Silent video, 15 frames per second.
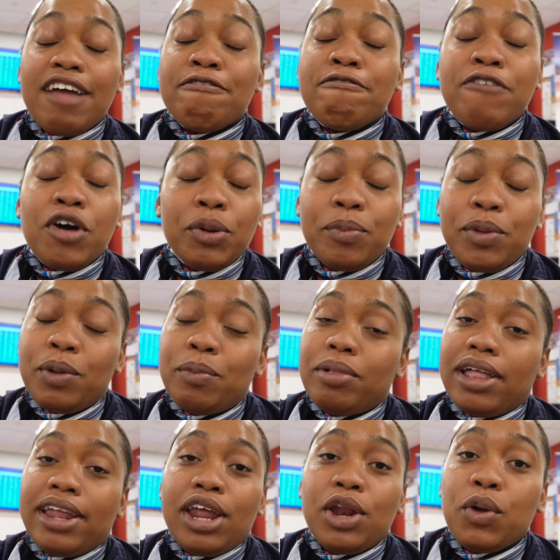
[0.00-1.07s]
and fun
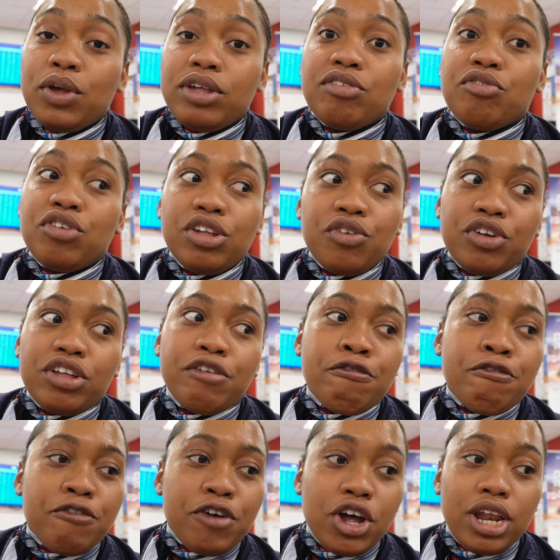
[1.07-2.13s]
people and I know he's really really
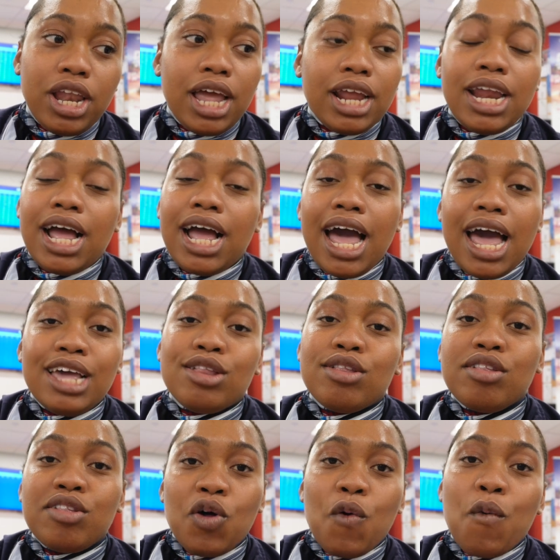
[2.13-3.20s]
fun like that guy is
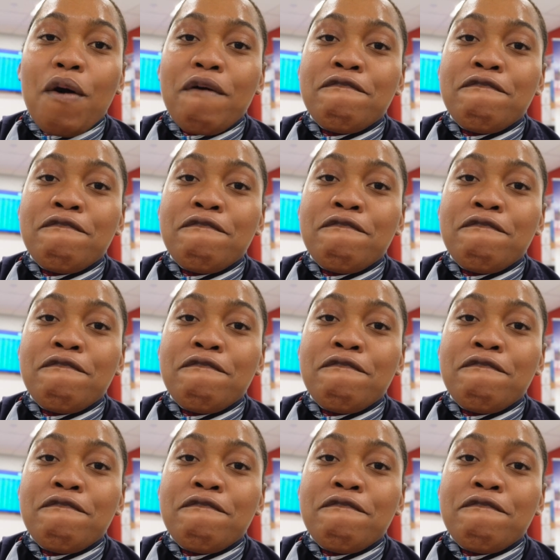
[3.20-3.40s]
so